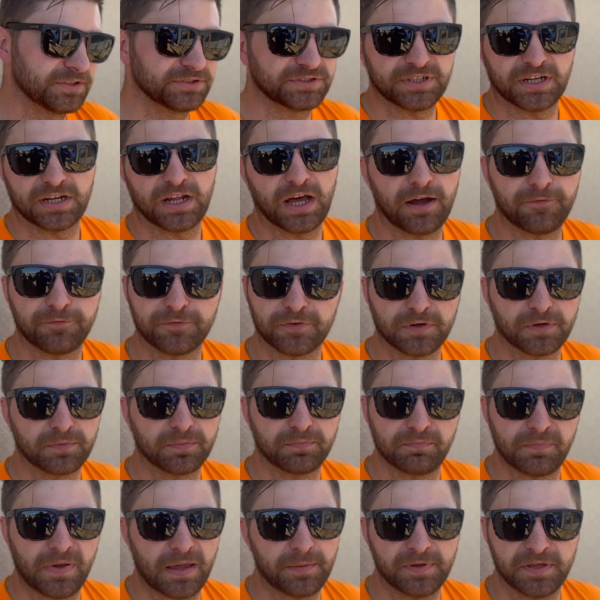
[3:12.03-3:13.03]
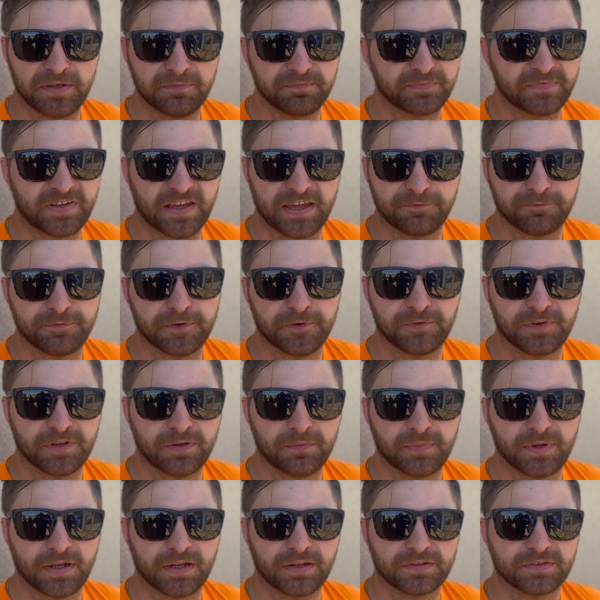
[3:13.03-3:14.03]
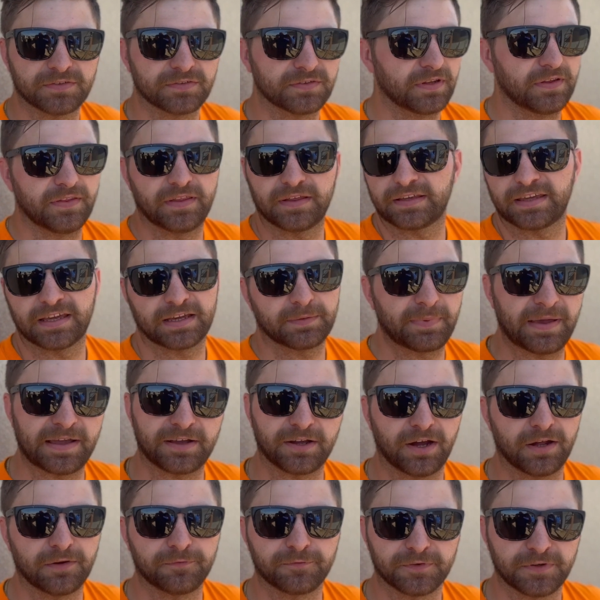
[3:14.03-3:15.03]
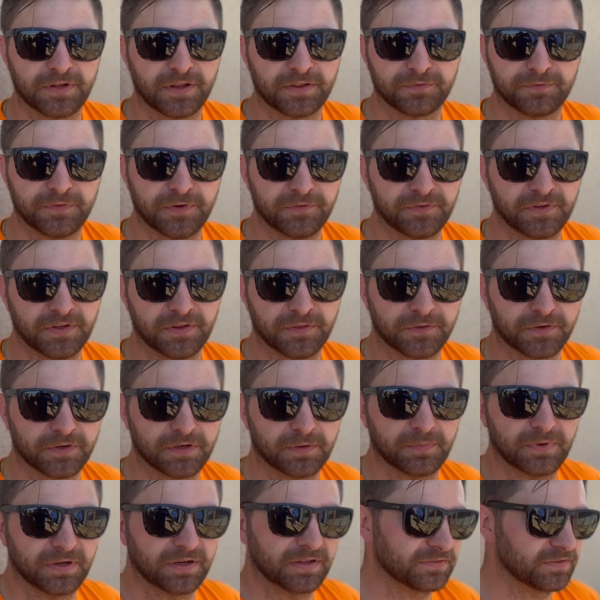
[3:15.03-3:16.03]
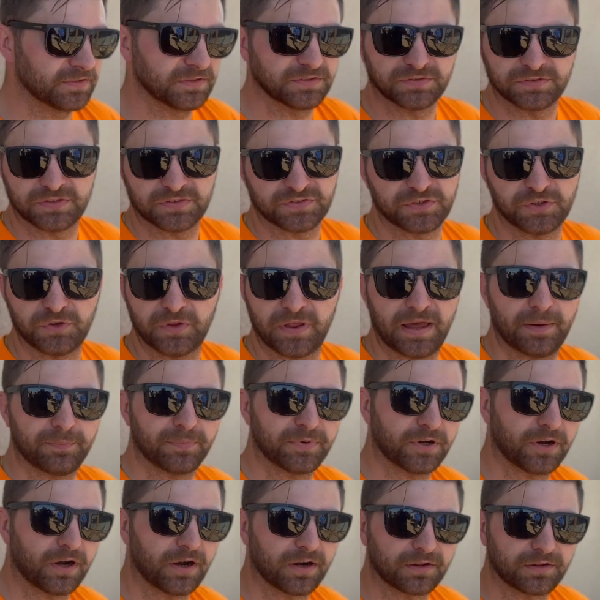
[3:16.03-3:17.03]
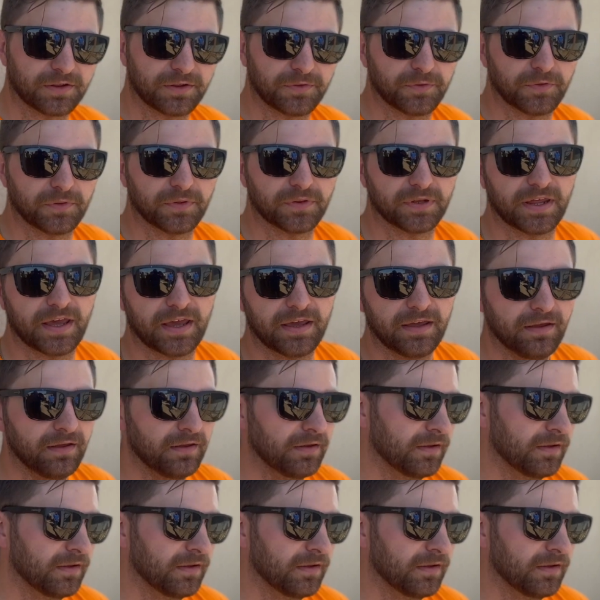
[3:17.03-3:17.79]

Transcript: shut off for maybe 10, 15 minutes, and then kick back on for another 15, 30 minutes, and just do that periodically through the day.